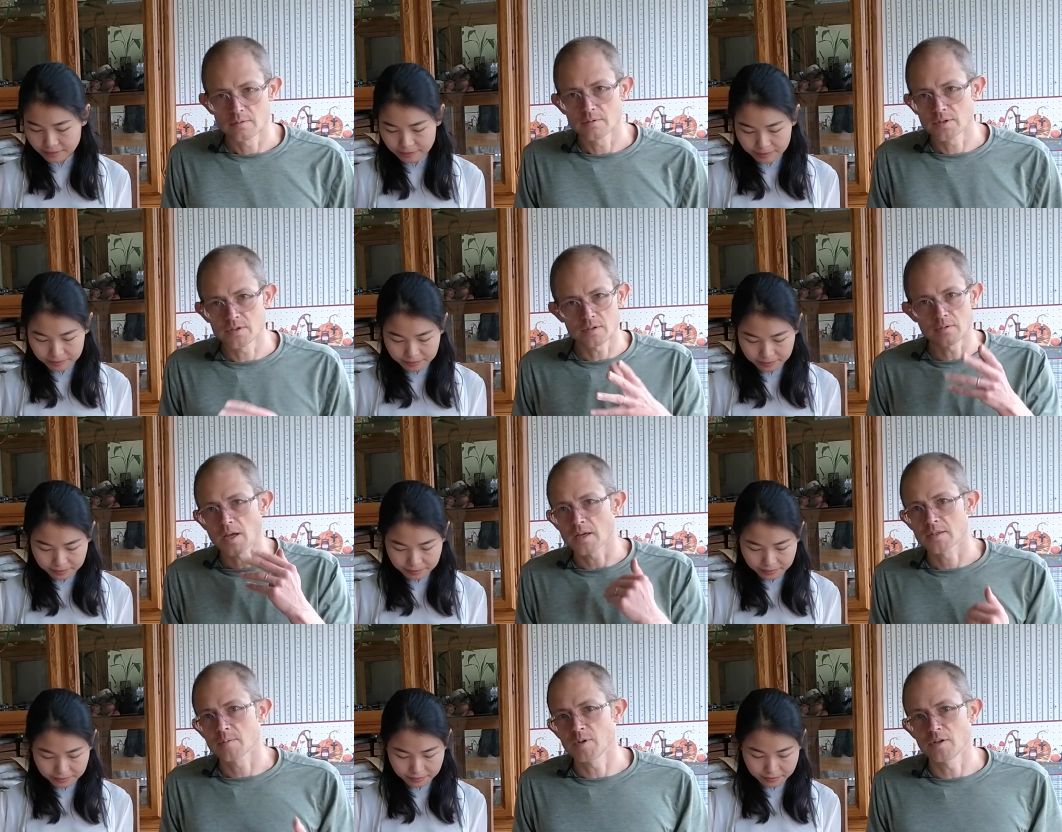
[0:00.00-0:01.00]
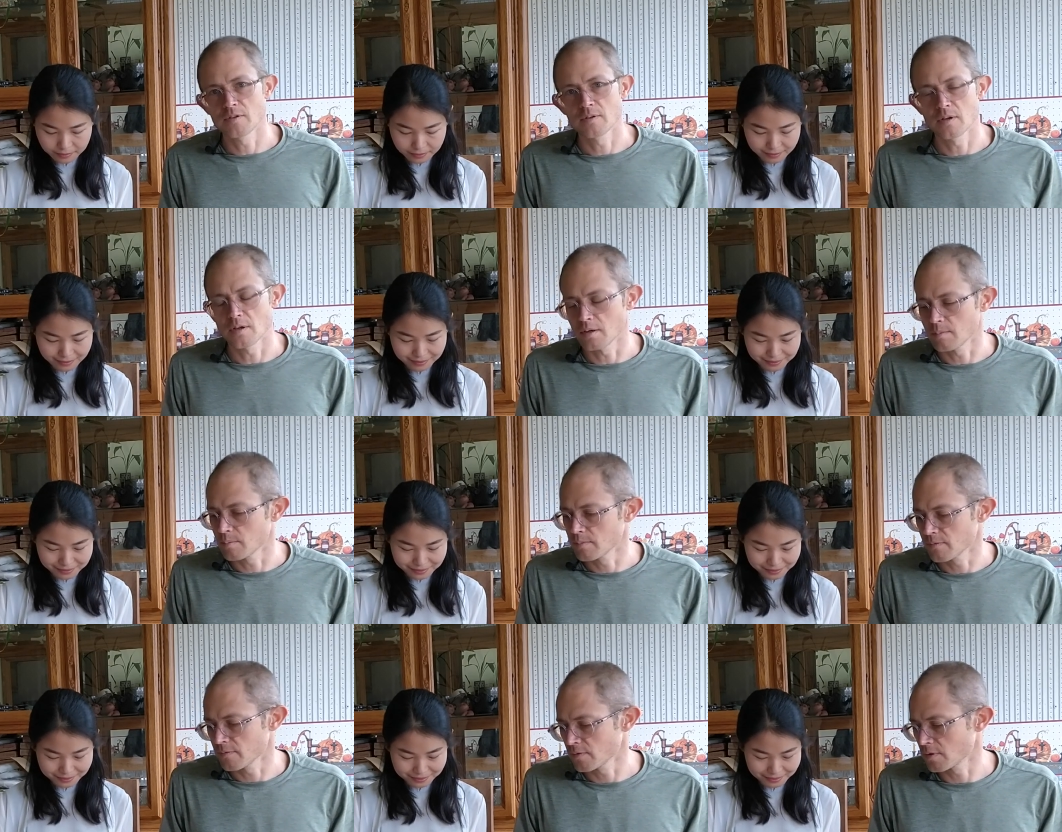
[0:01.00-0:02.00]
Speaker 1: Just don't ask me um,
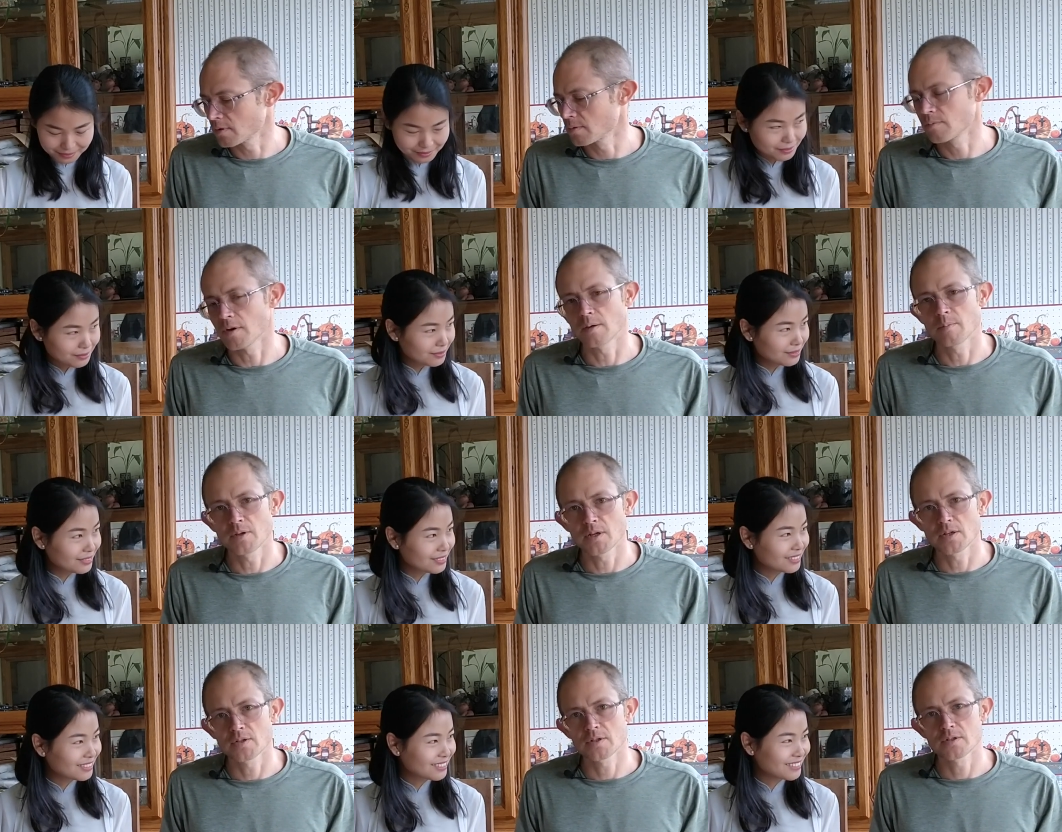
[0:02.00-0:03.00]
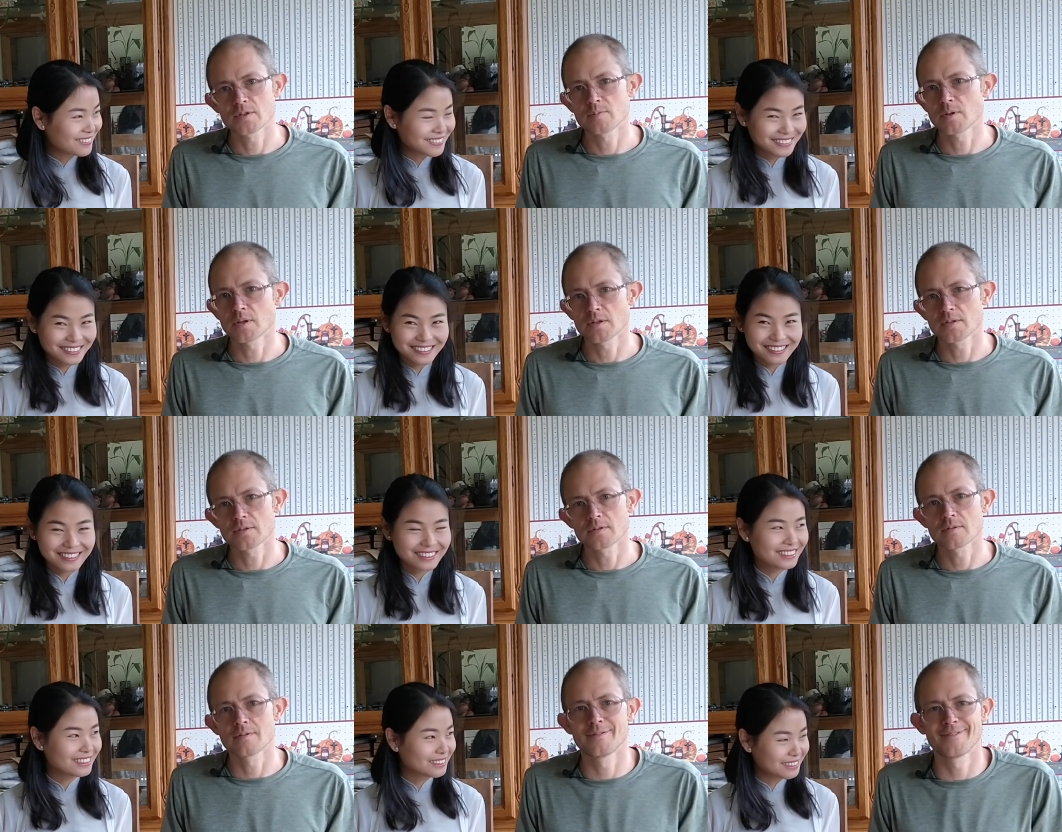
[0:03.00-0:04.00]
for recommendations because
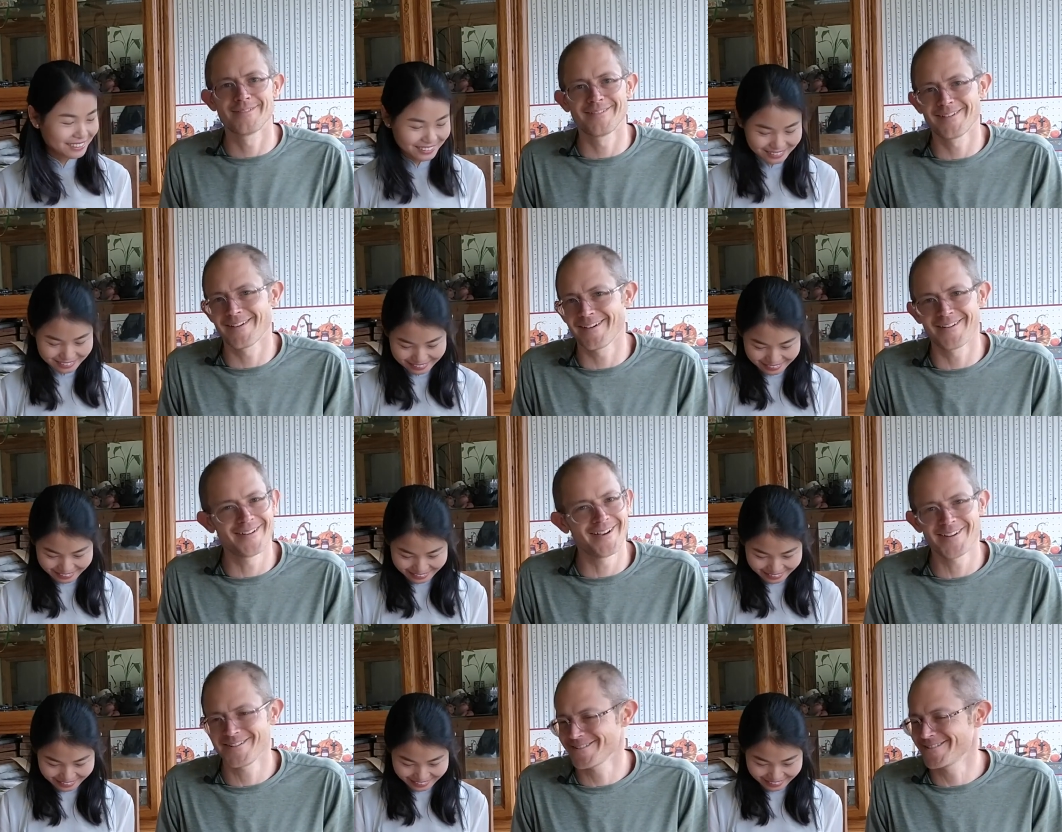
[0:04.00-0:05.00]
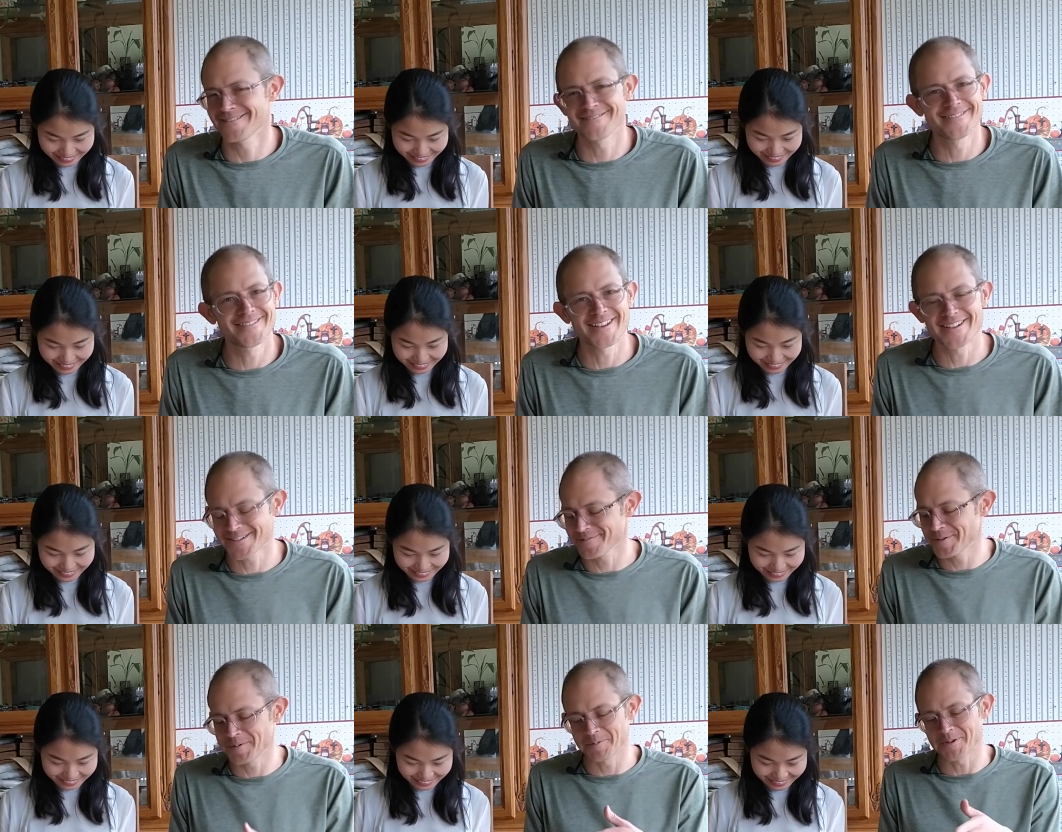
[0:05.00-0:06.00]
I just don't do that. So
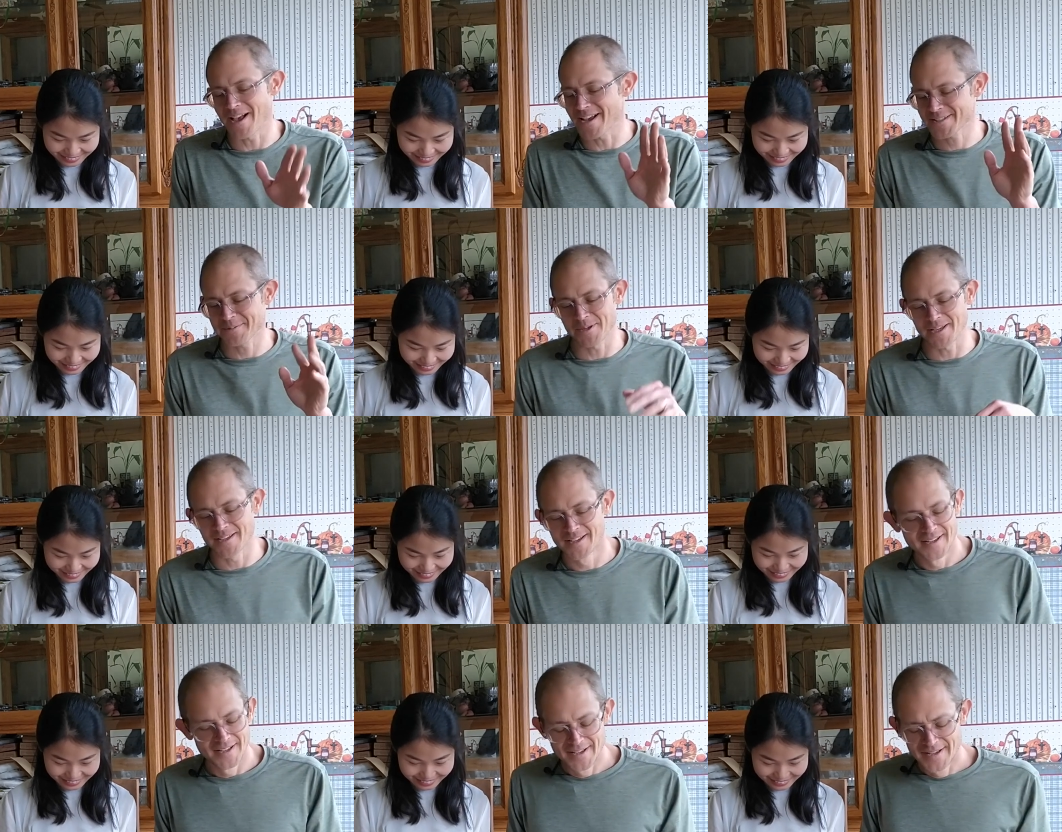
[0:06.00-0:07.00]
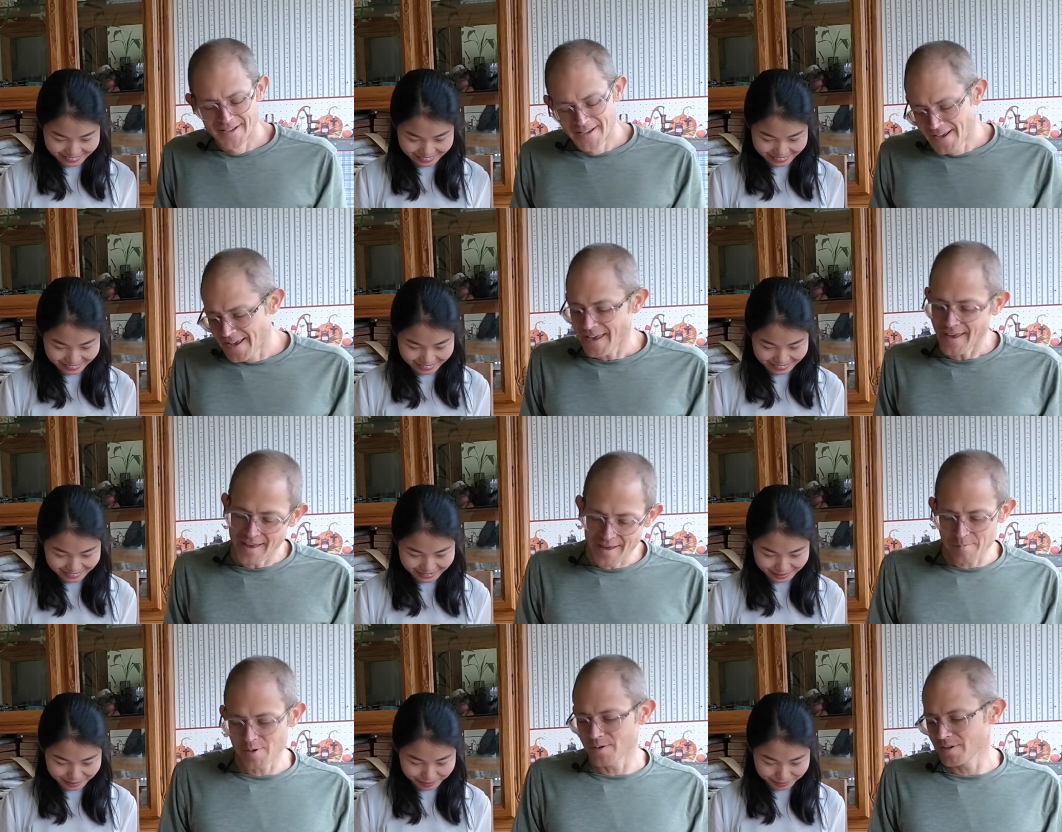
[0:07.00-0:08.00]
many people ask me, hey,
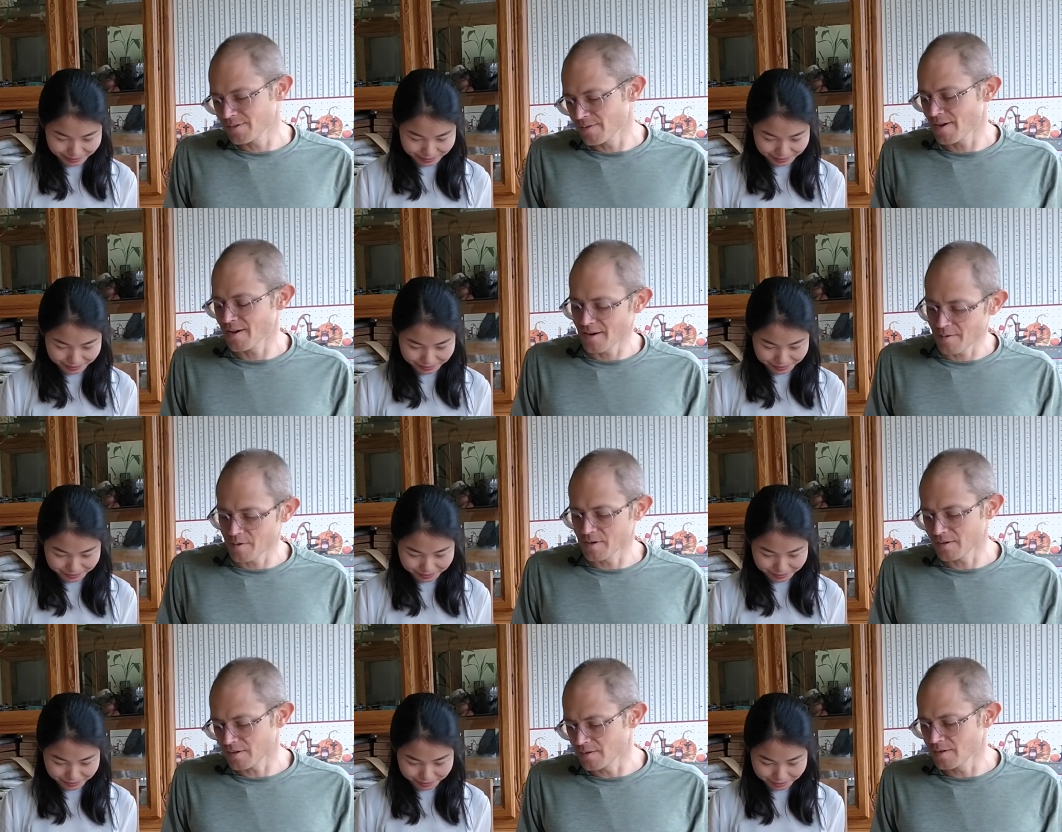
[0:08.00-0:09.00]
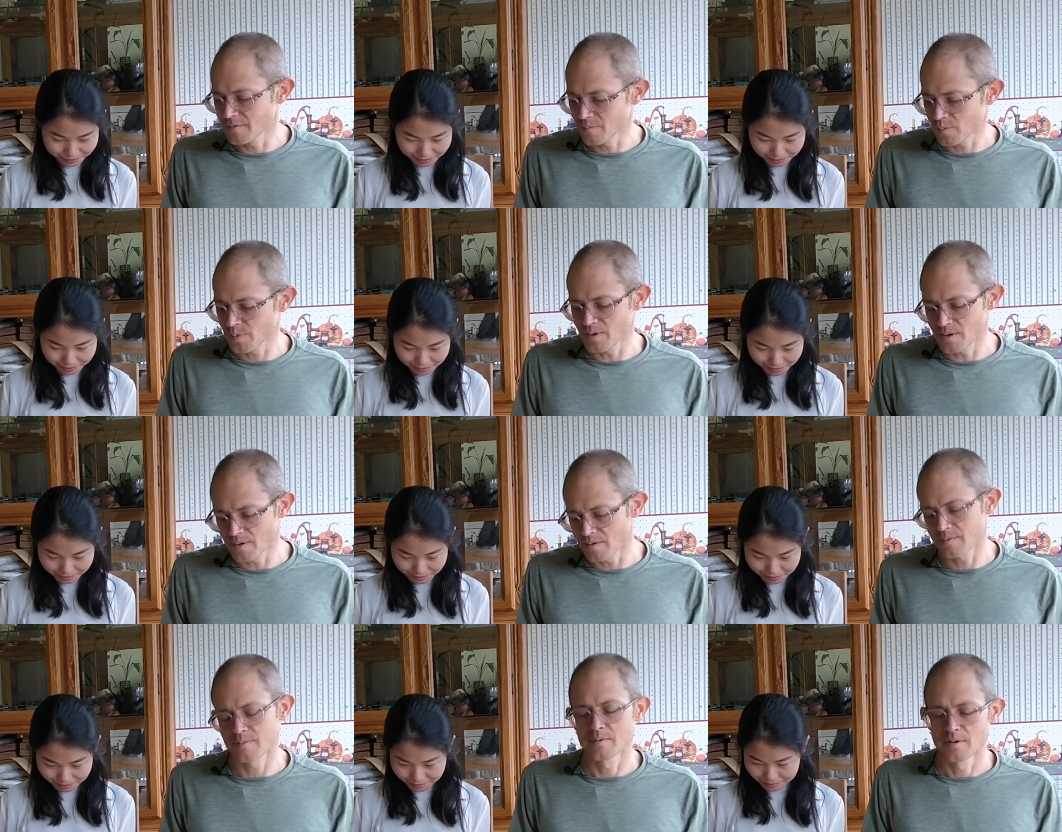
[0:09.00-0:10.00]
I'm going to Yunnan, I want you to, you
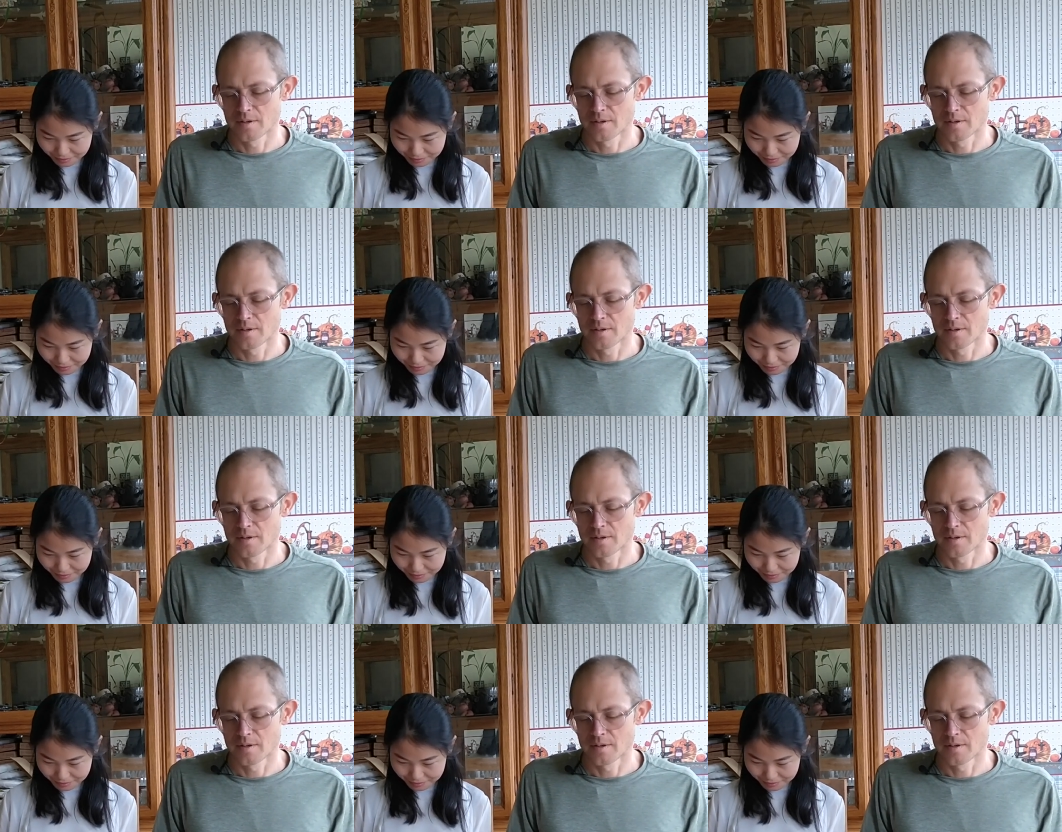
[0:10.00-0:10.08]
know,